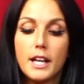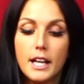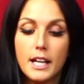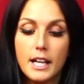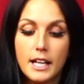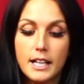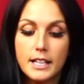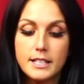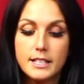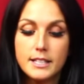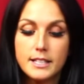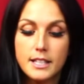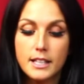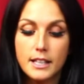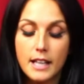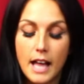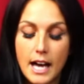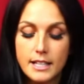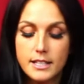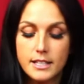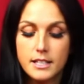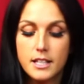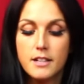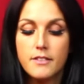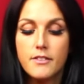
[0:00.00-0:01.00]
It's the
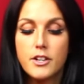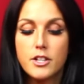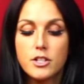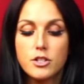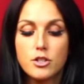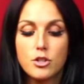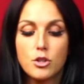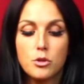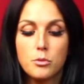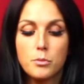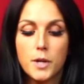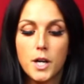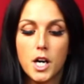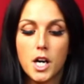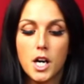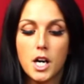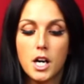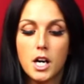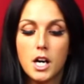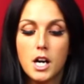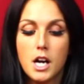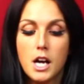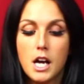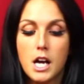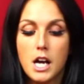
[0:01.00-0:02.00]
last day of
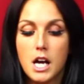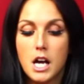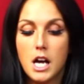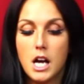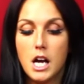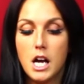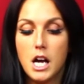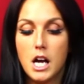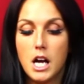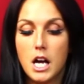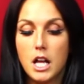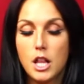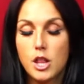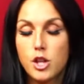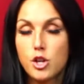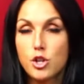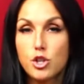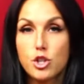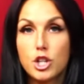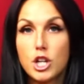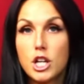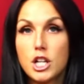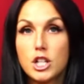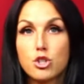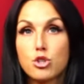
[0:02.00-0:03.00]
October.
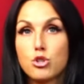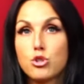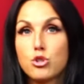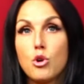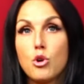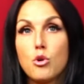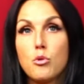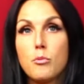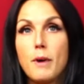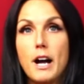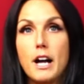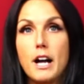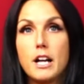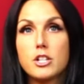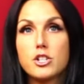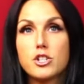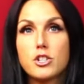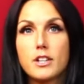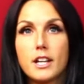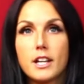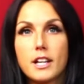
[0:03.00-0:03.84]
It's so much.